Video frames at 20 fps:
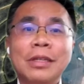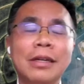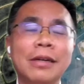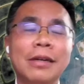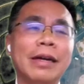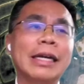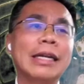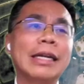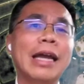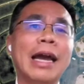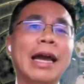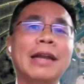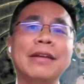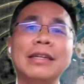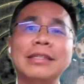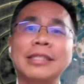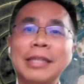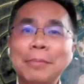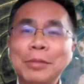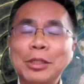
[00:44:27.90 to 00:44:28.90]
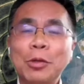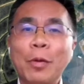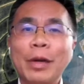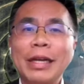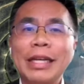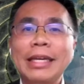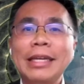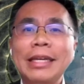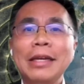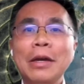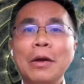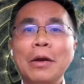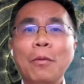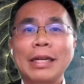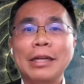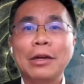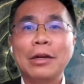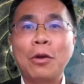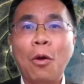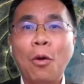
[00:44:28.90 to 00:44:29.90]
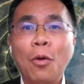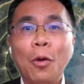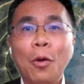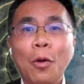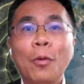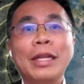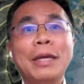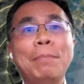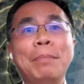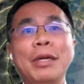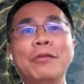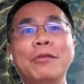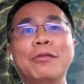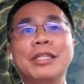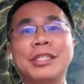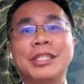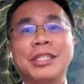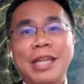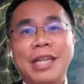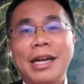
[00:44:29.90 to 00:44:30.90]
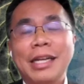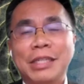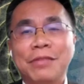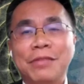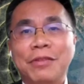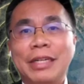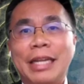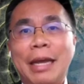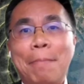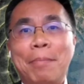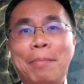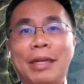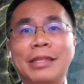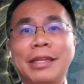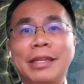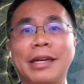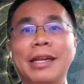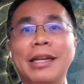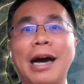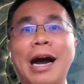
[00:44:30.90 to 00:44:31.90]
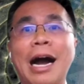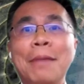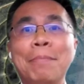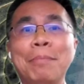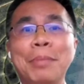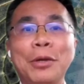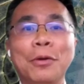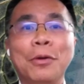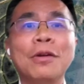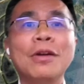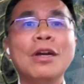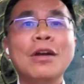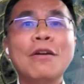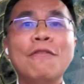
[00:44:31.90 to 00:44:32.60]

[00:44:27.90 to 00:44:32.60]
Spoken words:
right? And subsequently, when the quote-only period starts for that particular IPO,